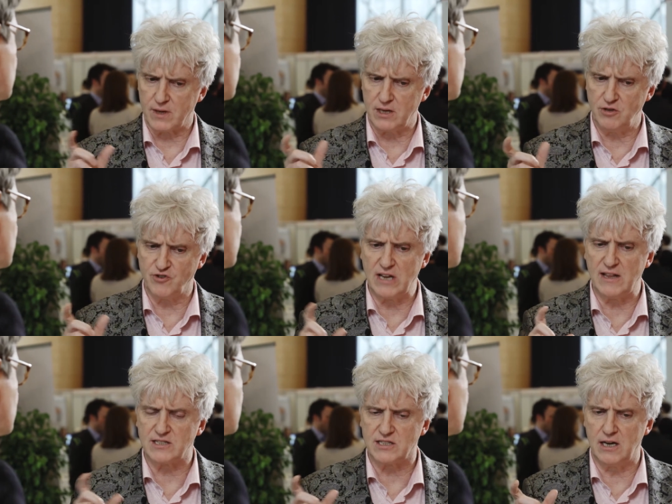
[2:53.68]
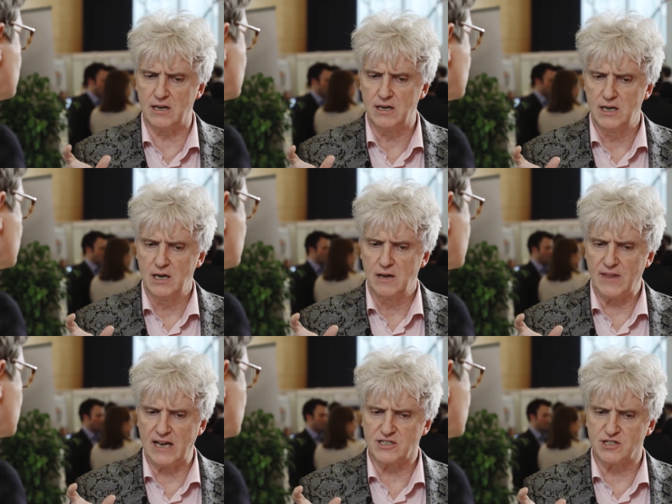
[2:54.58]
you say that
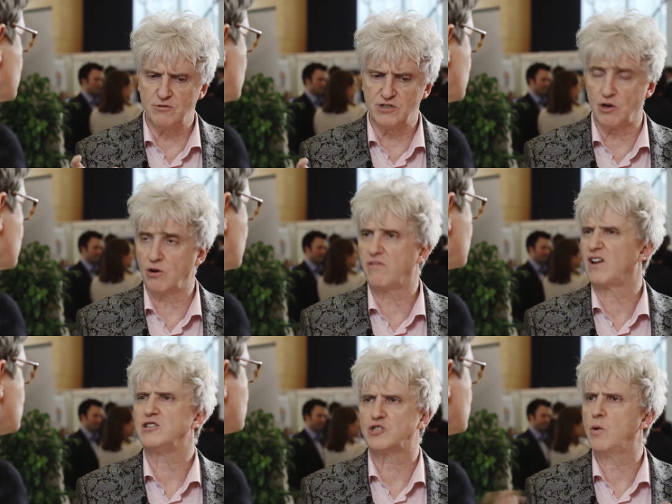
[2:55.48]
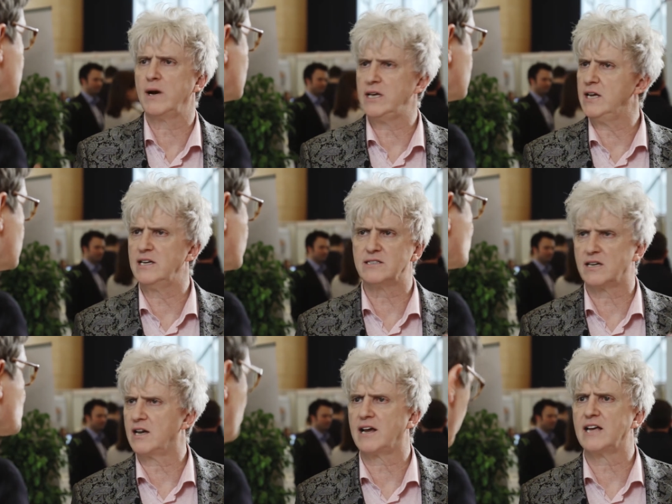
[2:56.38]
that's the result of like 20 years,
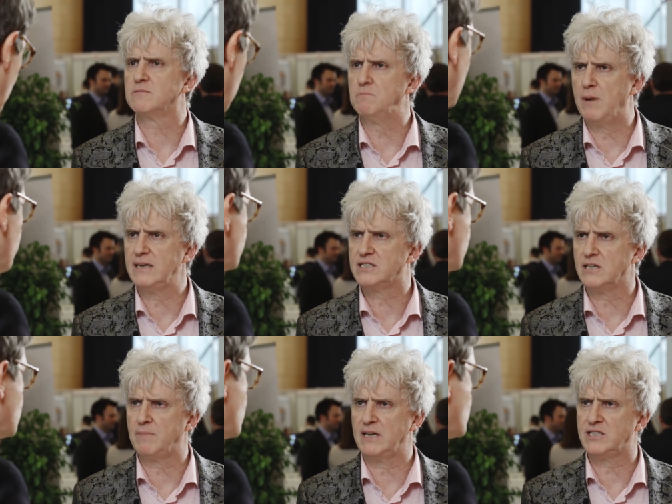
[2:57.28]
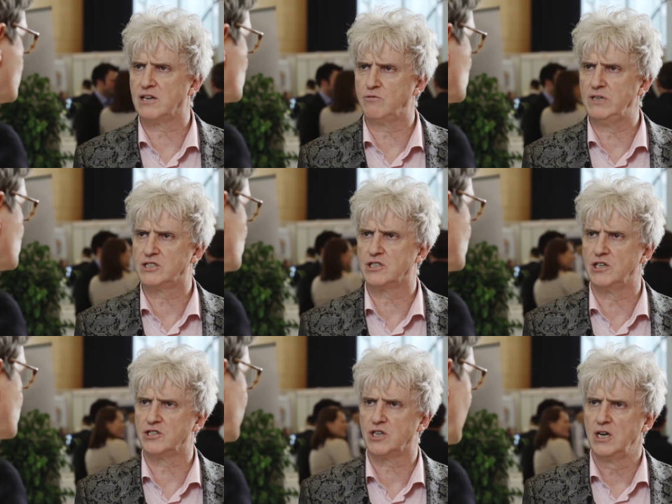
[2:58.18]
I guess, basic
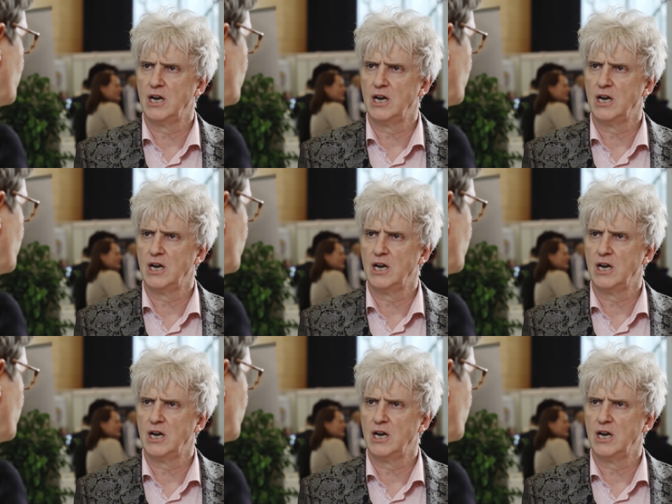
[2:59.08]
research.